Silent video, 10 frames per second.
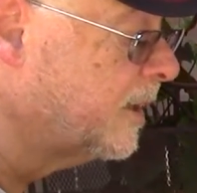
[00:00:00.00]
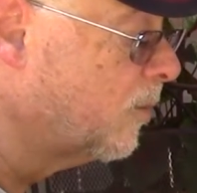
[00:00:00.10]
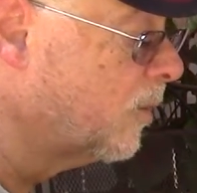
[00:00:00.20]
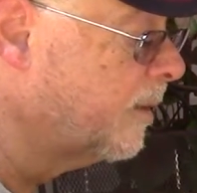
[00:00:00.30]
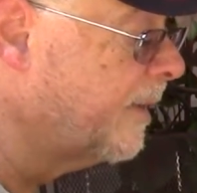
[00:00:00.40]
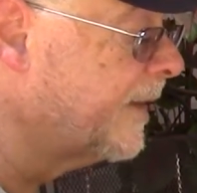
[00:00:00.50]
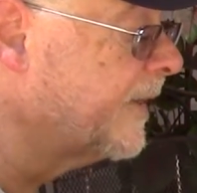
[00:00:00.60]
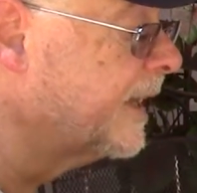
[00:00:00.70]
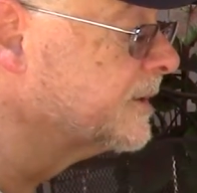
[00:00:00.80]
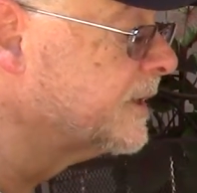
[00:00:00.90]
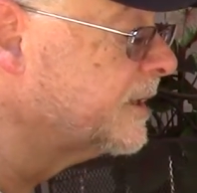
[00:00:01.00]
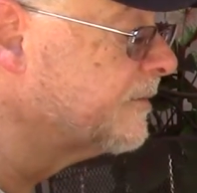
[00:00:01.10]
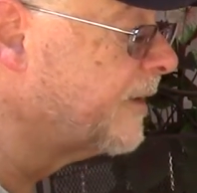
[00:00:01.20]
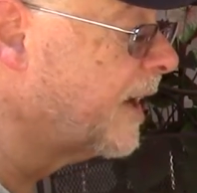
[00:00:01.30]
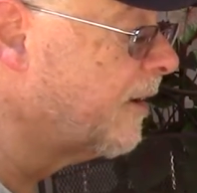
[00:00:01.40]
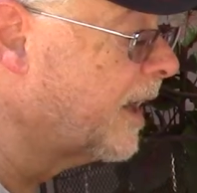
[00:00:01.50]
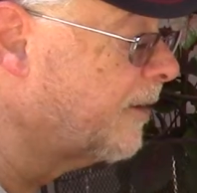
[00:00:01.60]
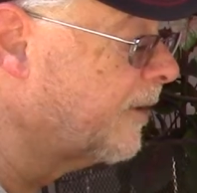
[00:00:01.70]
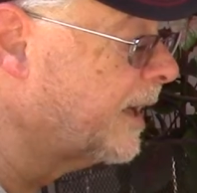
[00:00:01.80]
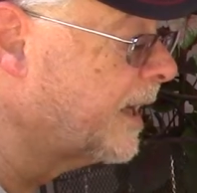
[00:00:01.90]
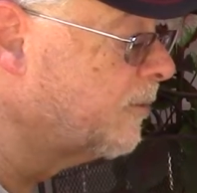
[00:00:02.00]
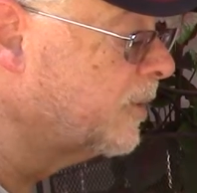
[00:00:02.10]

Don't worry about the excess fire line right now.